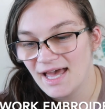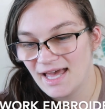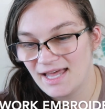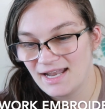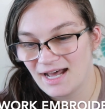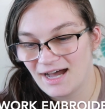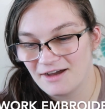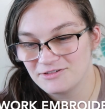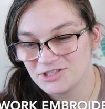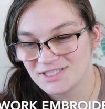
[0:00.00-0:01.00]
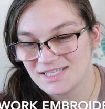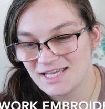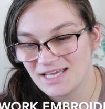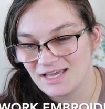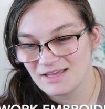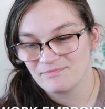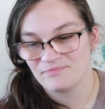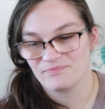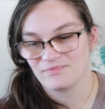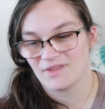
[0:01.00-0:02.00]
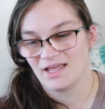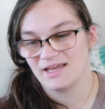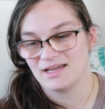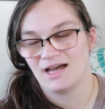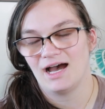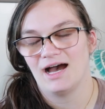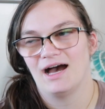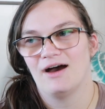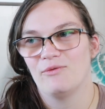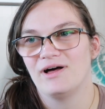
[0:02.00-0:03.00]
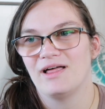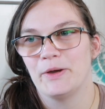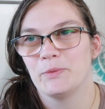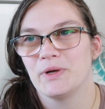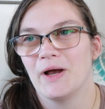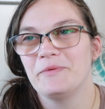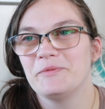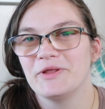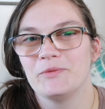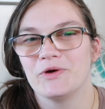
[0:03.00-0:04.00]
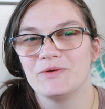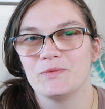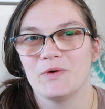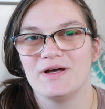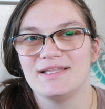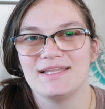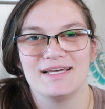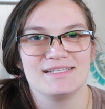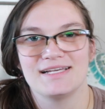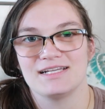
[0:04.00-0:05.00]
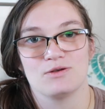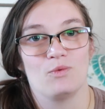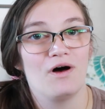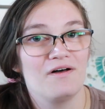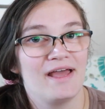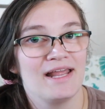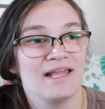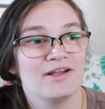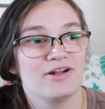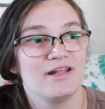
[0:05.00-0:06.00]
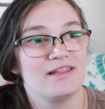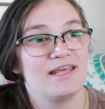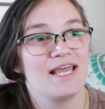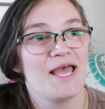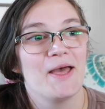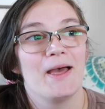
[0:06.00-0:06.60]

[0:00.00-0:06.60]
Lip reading: And I was just thinking, like, well, I probably wouldn't want this as a wall hanging or anything,